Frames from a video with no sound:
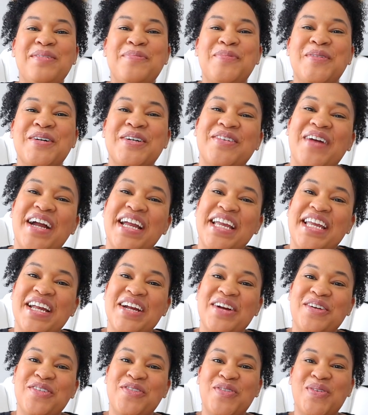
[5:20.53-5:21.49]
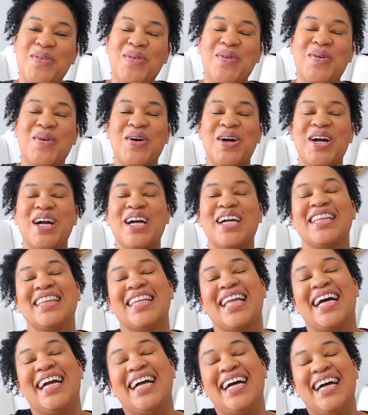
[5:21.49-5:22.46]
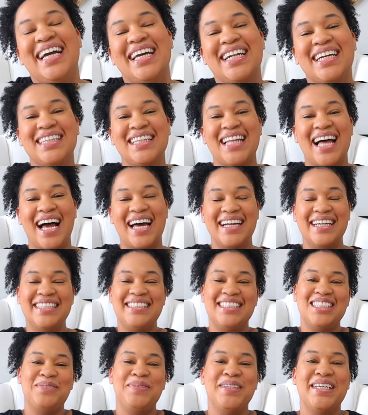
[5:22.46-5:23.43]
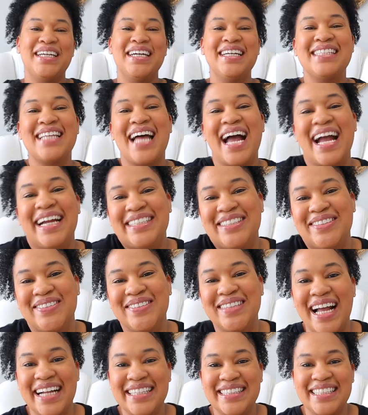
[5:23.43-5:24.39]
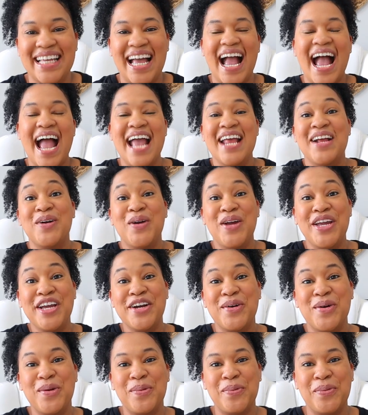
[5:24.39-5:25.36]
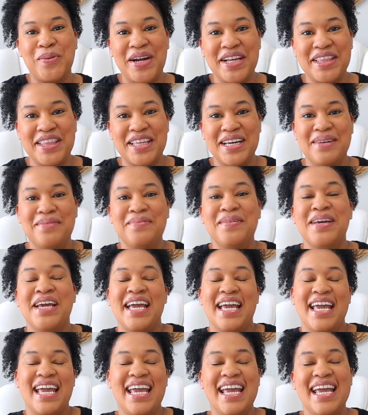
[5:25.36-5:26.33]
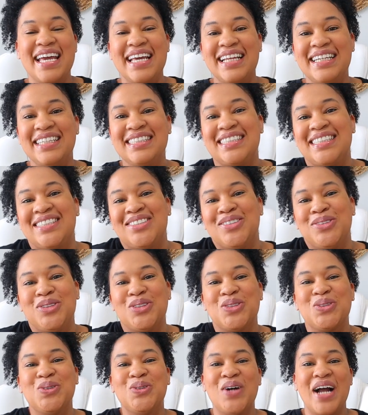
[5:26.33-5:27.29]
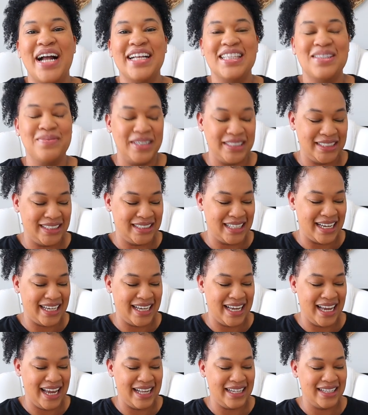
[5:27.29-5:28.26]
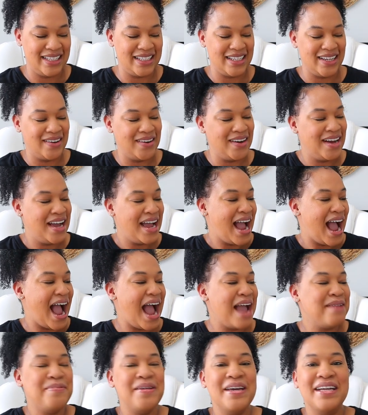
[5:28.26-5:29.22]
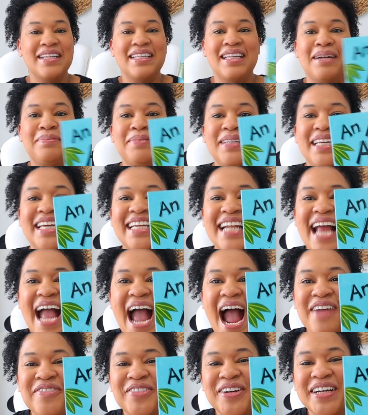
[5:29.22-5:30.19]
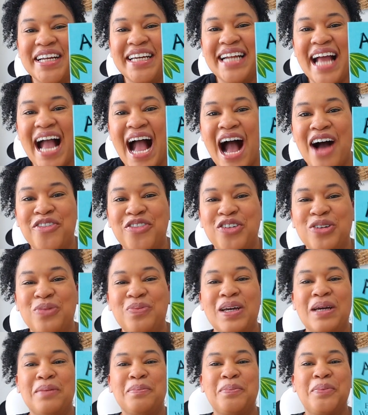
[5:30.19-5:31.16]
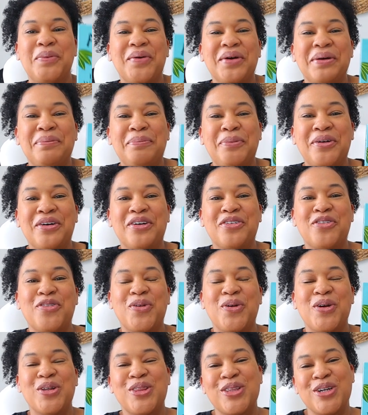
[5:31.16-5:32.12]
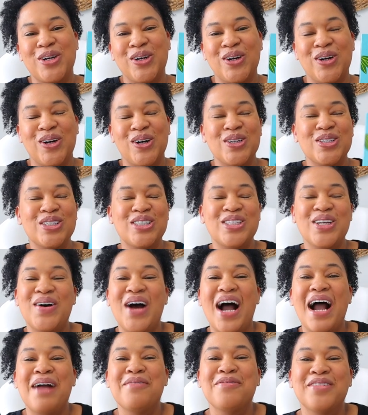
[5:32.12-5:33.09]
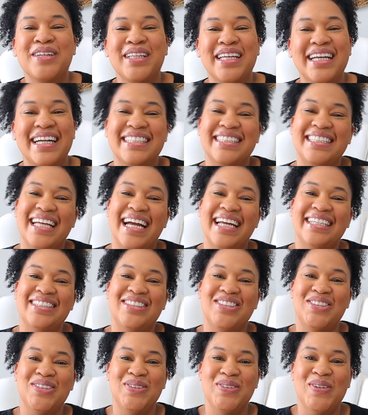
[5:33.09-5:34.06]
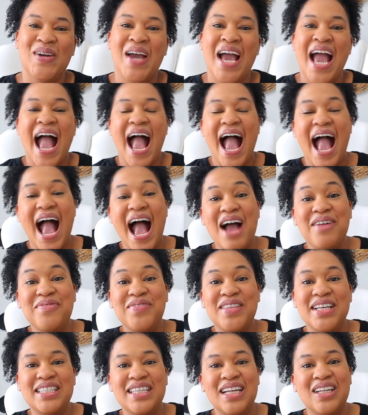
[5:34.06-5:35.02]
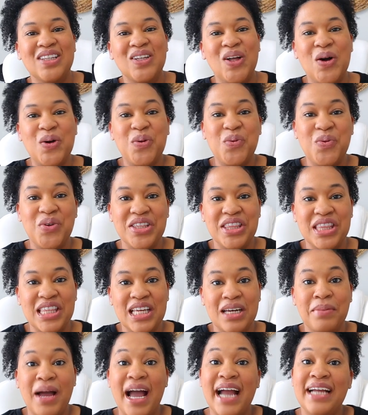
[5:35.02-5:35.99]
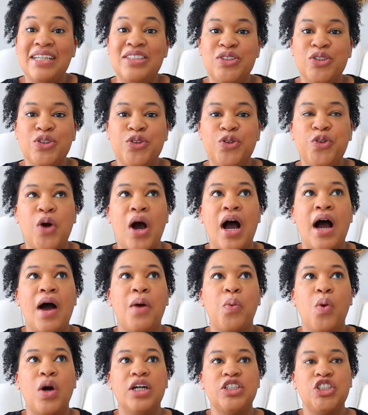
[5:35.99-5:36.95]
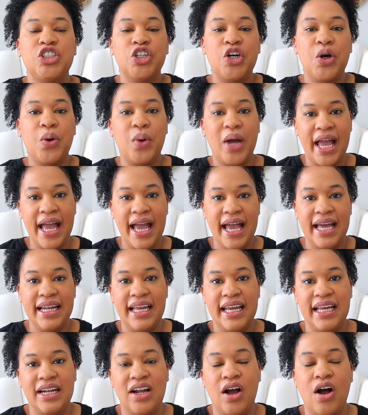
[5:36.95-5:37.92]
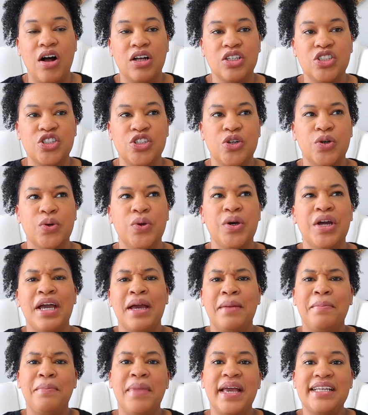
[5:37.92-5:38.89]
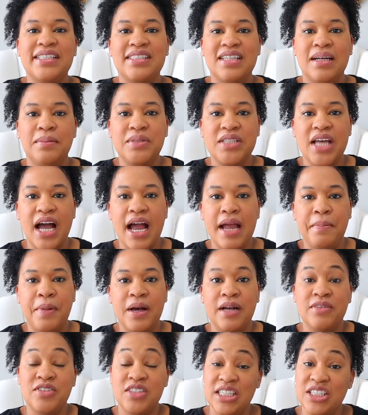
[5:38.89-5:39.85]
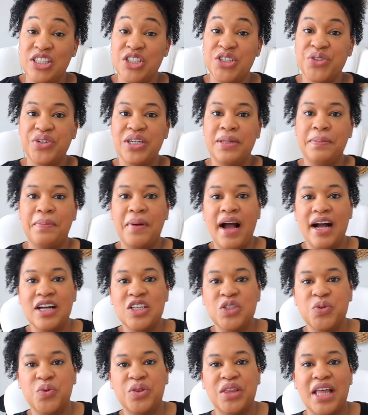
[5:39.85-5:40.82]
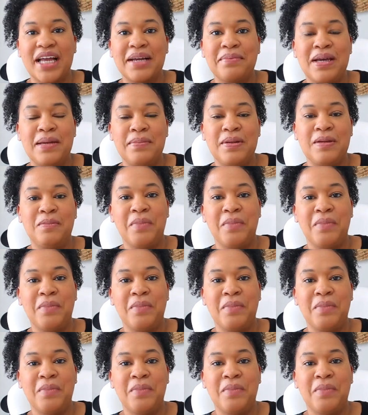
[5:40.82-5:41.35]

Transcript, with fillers: a book right here for Leia and Alana, just because I do like to incorporate them into school as much as I can. So I picked up an African alphabet board book for the girls. So I'm really excited to have this along with them. I do uh, want to go ahead and also make some type of sensory box with like maybe